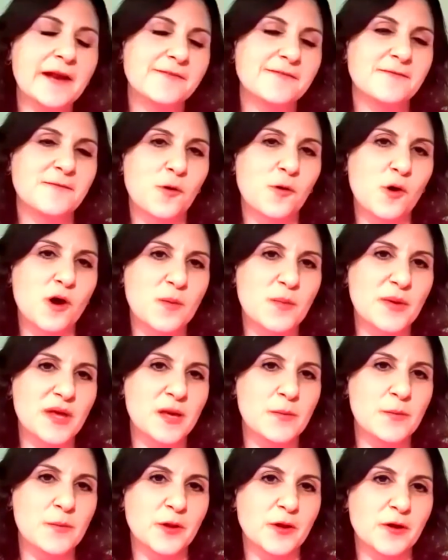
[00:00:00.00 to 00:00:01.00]
of 4
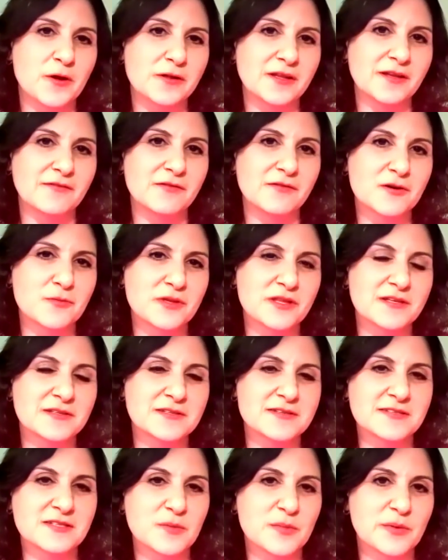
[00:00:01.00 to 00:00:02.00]
people are living with a
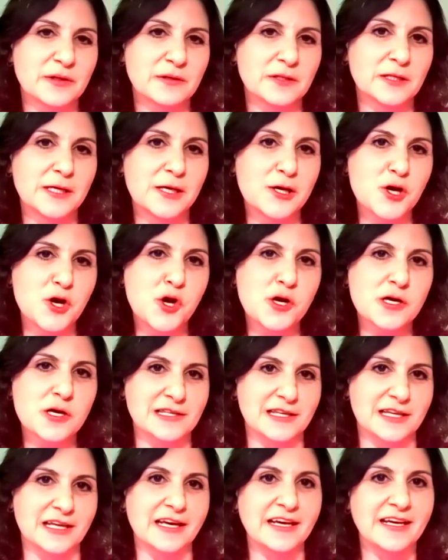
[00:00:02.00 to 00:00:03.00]
disability
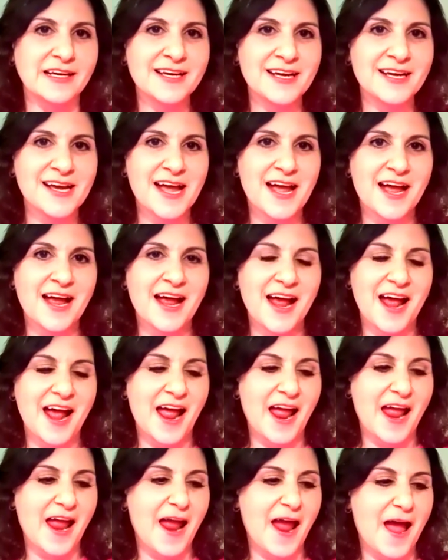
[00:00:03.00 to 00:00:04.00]
currently,
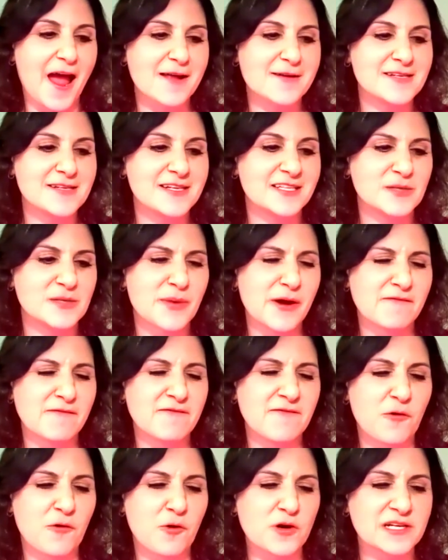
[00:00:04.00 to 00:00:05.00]
and it's about
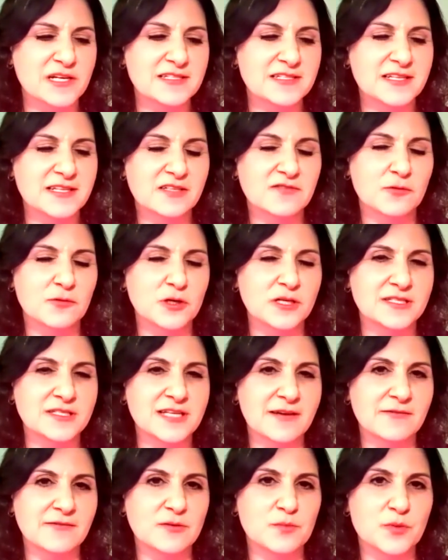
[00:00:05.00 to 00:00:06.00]

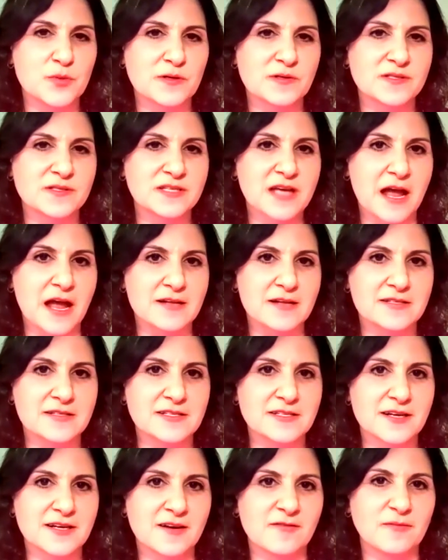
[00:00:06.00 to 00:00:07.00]
47%
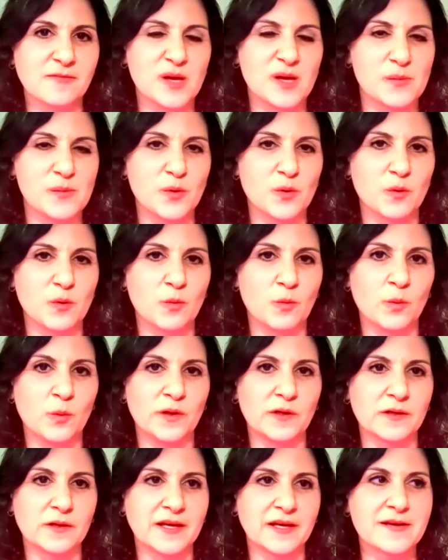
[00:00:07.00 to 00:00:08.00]
of people
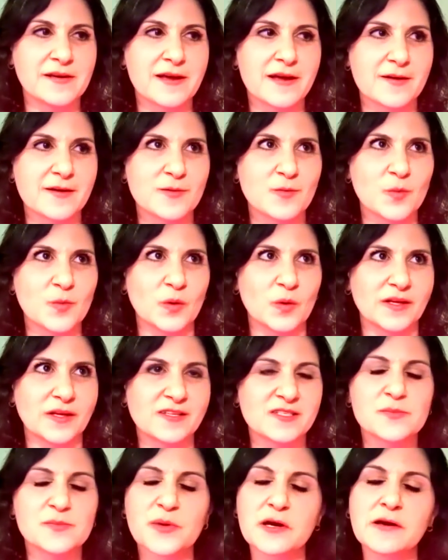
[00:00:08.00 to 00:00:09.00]
will
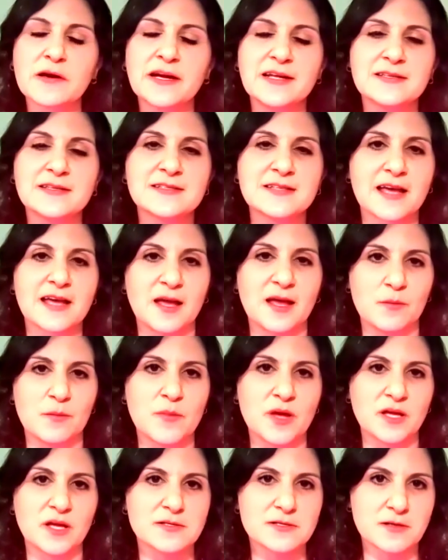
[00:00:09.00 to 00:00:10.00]
experience a
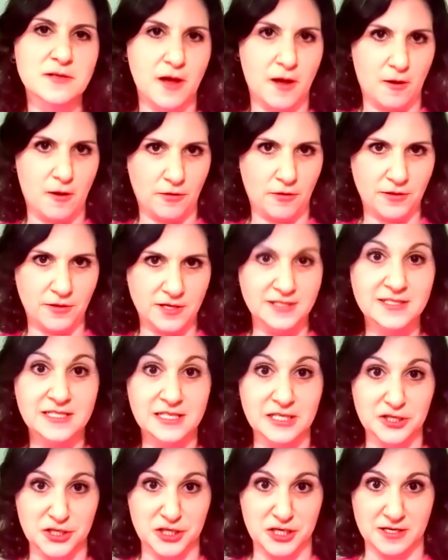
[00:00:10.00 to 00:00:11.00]
mental health
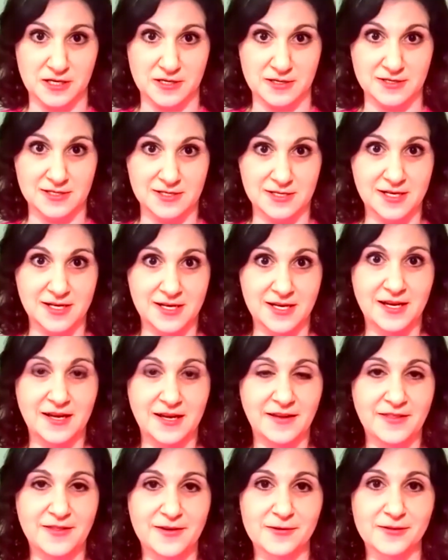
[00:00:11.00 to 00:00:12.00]
condition
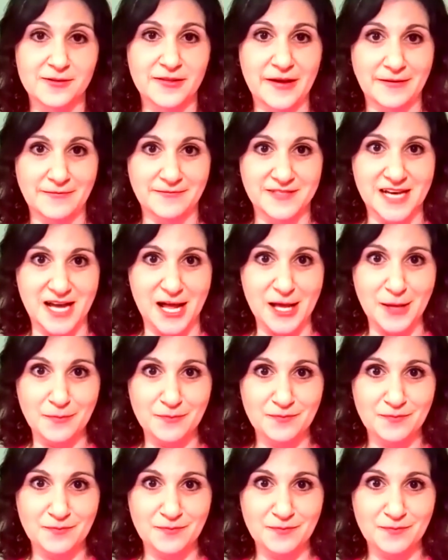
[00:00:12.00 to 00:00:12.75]
in their lifetime.